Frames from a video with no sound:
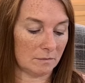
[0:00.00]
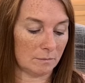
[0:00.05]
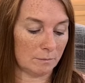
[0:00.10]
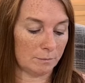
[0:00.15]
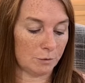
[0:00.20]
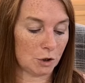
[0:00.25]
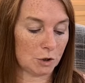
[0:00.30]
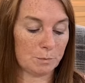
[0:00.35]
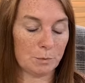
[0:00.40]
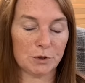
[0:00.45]

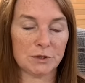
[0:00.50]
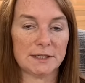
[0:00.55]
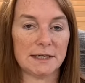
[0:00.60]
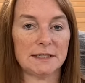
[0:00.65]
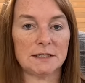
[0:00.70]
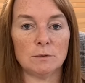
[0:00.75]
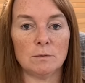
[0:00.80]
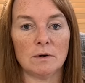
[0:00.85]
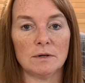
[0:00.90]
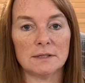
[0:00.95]
just put it
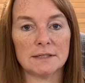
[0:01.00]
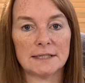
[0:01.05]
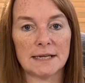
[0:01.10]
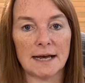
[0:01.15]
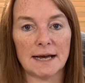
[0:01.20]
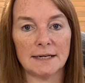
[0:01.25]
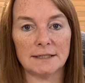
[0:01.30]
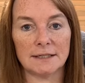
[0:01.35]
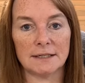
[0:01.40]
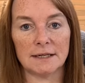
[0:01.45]
to one
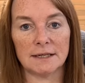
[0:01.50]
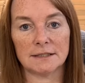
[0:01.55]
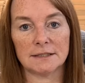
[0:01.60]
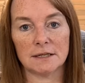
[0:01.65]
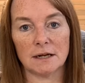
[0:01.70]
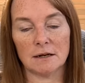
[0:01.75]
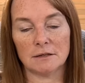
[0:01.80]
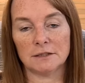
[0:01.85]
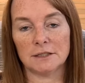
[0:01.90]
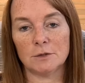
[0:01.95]
side and I
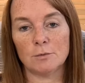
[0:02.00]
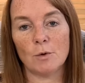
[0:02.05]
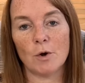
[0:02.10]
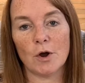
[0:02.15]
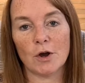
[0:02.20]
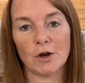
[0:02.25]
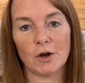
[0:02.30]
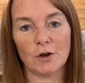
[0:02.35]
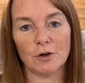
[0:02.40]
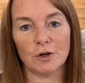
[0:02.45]
started
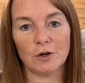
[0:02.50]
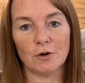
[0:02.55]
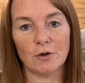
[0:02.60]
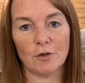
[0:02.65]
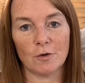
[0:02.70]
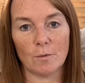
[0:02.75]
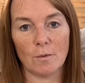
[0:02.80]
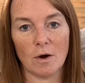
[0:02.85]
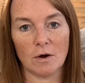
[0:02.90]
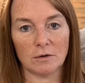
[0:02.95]
work on
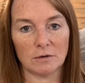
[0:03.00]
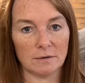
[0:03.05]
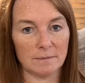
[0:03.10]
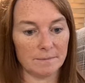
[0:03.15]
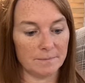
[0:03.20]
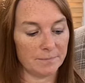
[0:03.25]
another one.